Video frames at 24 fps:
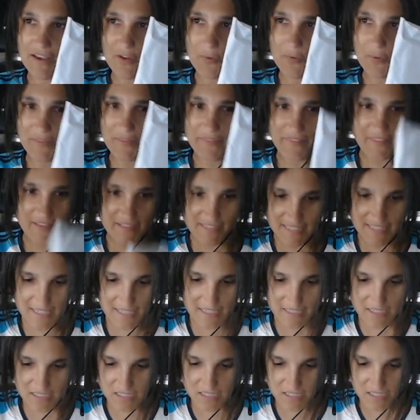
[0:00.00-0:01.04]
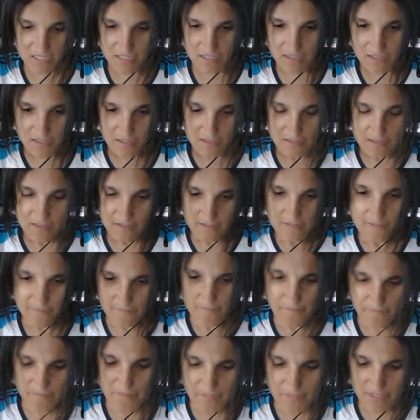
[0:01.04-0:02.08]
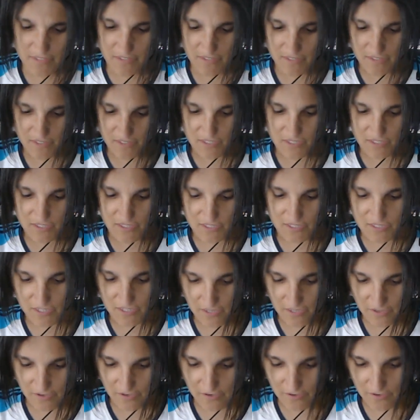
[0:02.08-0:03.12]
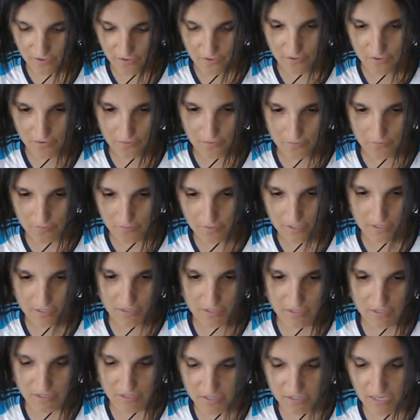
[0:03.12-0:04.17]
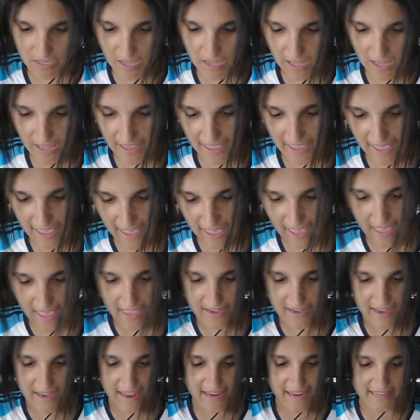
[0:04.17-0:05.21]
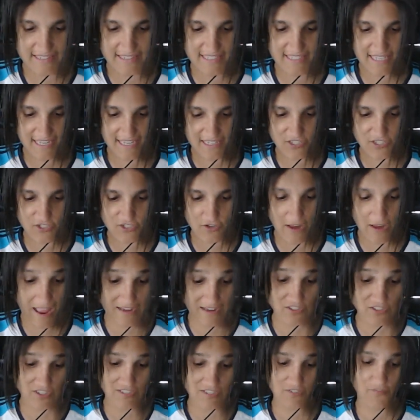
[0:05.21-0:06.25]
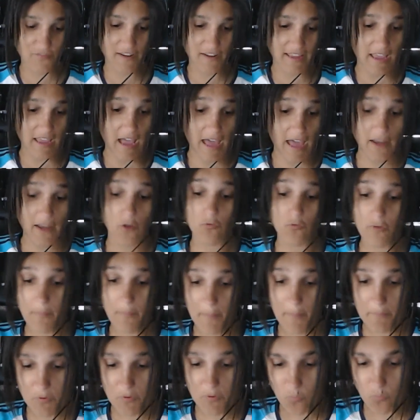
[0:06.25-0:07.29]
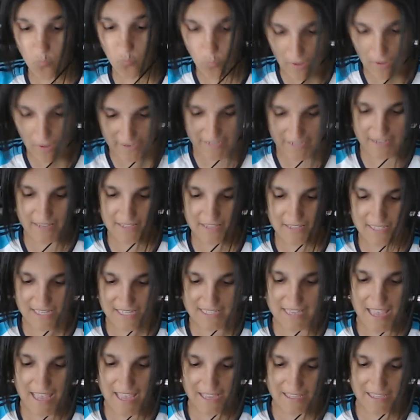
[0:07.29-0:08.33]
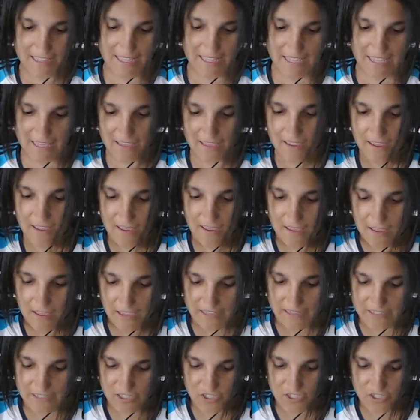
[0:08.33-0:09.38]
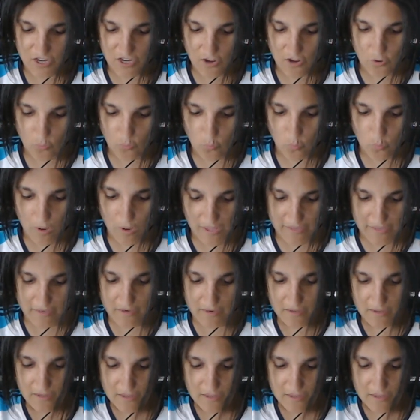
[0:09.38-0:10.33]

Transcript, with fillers: know what this is. So, because I had a t-shirt. Actually, it's funny. I don't remember what it is exactly. I just know what